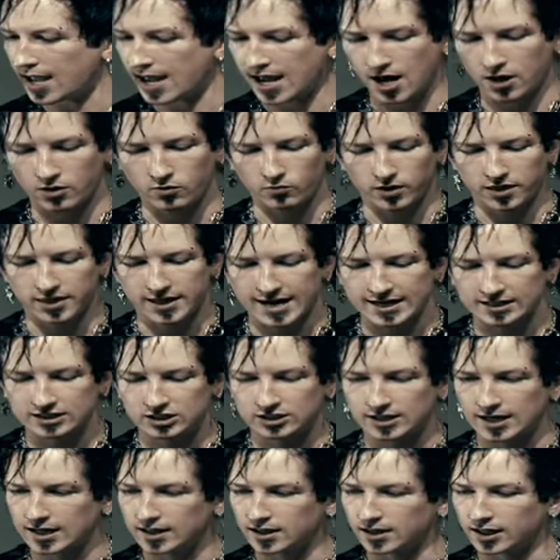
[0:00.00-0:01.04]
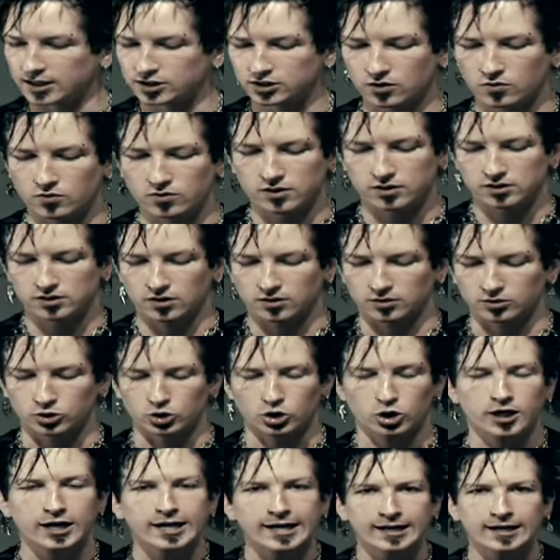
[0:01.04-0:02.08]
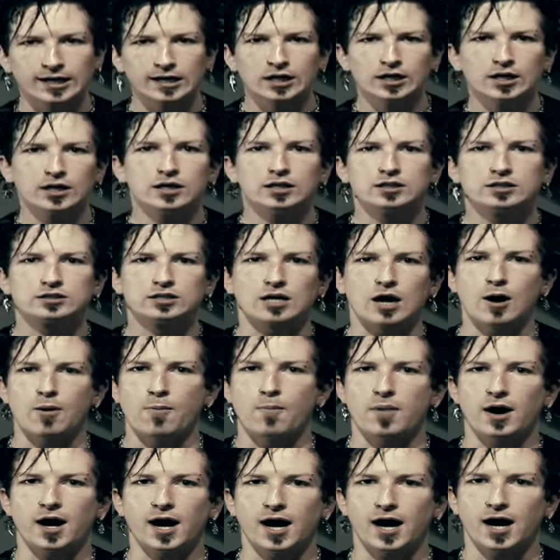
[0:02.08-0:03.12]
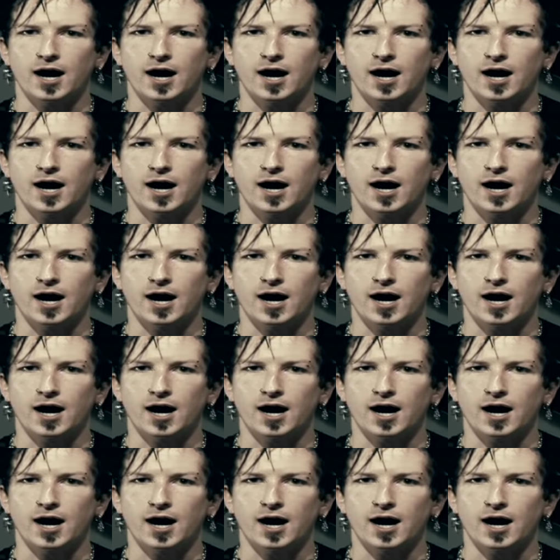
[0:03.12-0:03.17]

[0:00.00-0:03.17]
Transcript: And with that said, let's go into start learning some